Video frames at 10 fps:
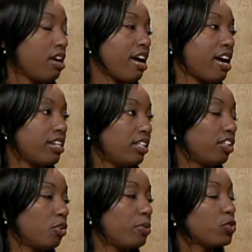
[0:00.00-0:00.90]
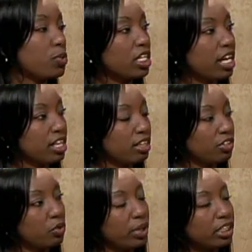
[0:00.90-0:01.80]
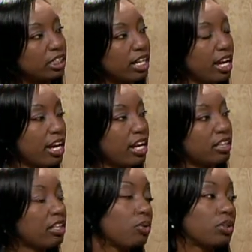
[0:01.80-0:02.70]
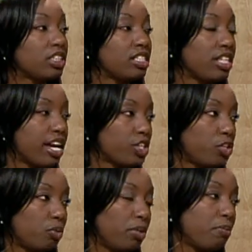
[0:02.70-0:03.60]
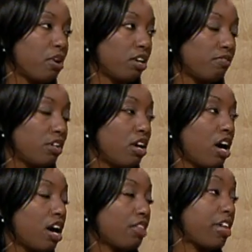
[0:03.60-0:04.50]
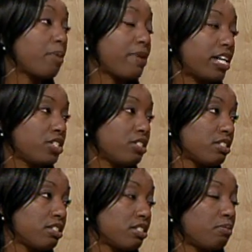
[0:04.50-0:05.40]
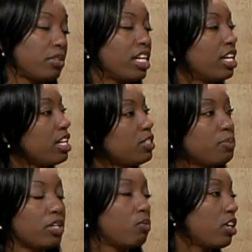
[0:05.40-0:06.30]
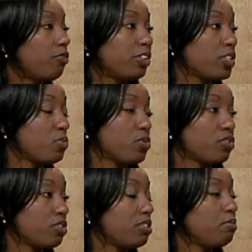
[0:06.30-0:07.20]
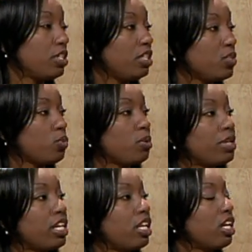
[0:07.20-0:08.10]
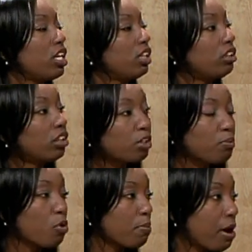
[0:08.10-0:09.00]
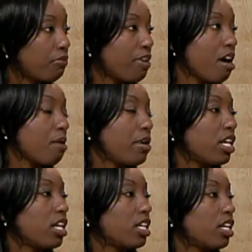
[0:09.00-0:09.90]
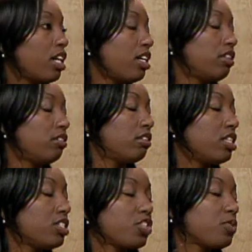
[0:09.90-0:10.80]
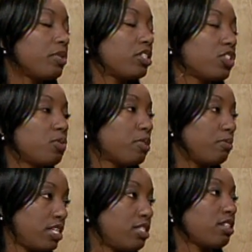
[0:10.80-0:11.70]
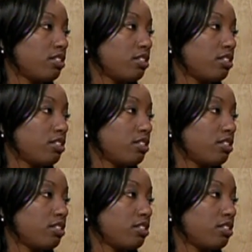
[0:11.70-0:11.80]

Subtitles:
And between Ethnic New England and Ethnic World International being part of that pageant system, it's been a wonderful experience just to meet these women and learn more about them, and it's just been amazing.